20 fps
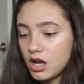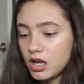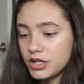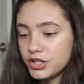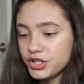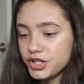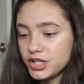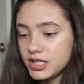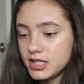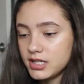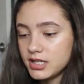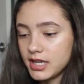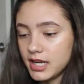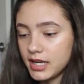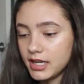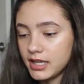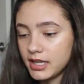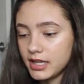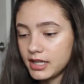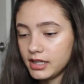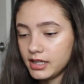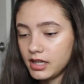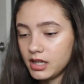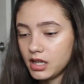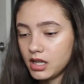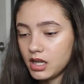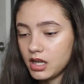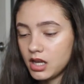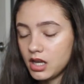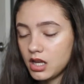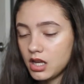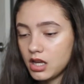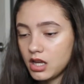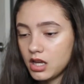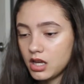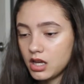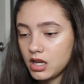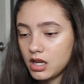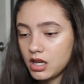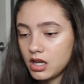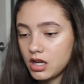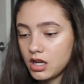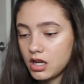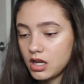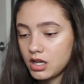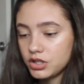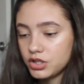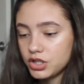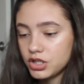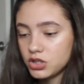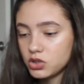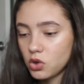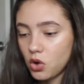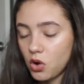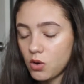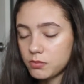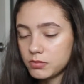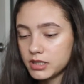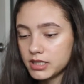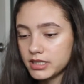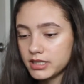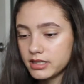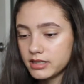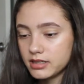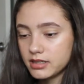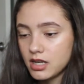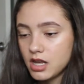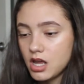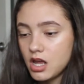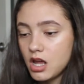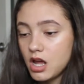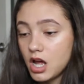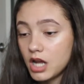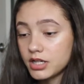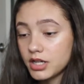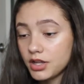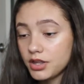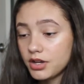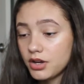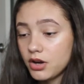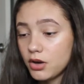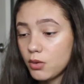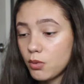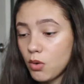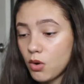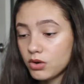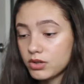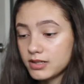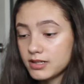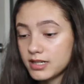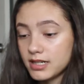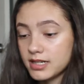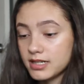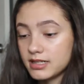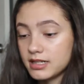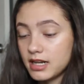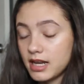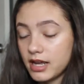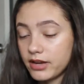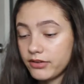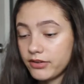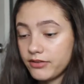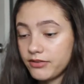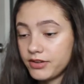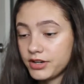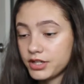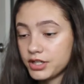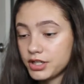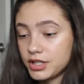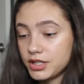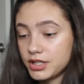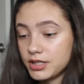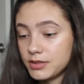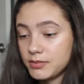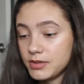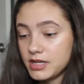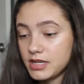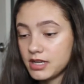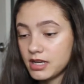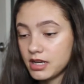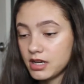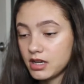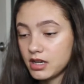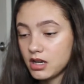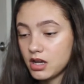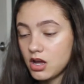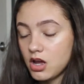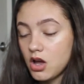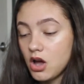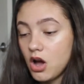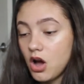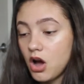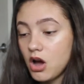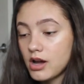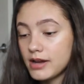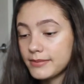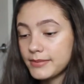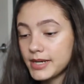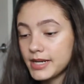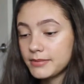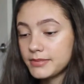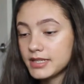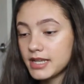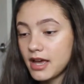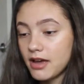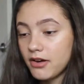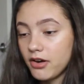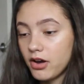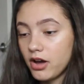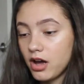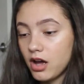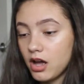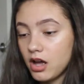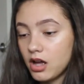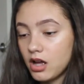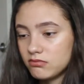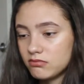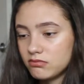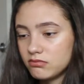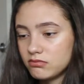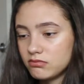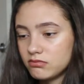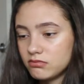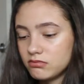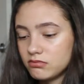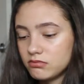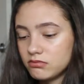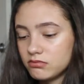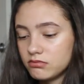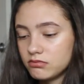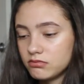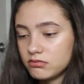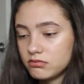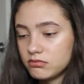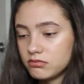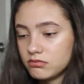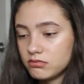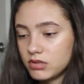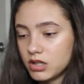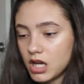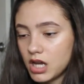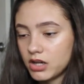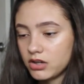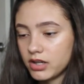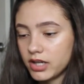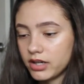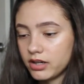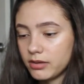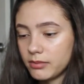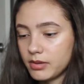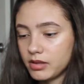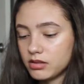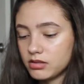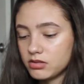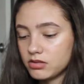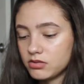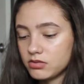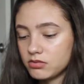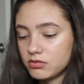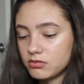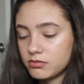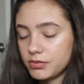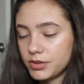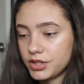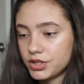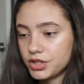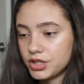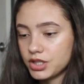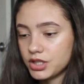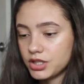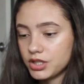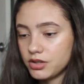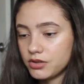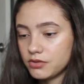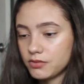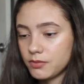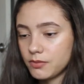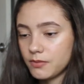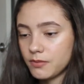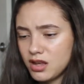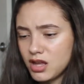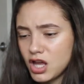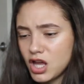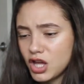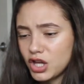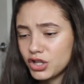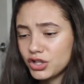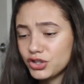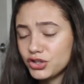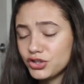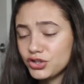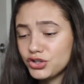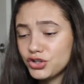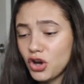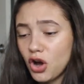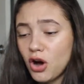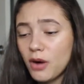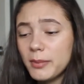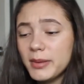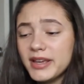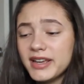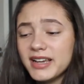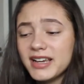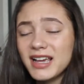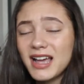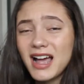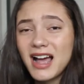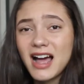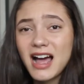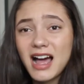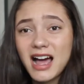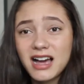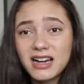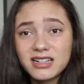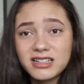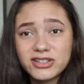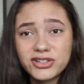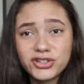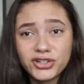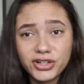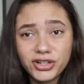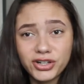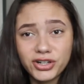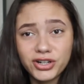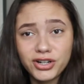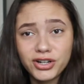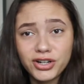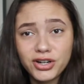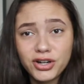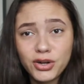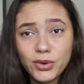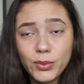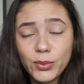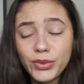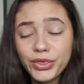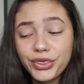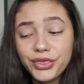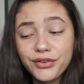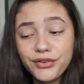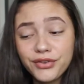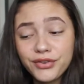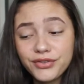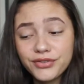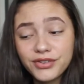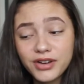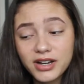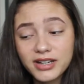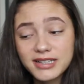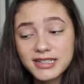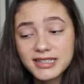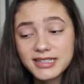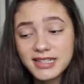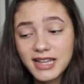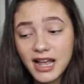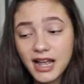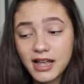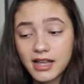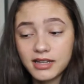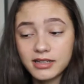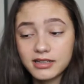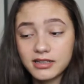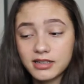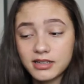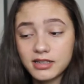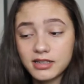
Is she naked? Is she topless? Another girl walks in as Allegra finishes speaking. Hi, my name's Erica. I don't like her bathing suit, but she's cute. Jobbing actor. What the fuck is that?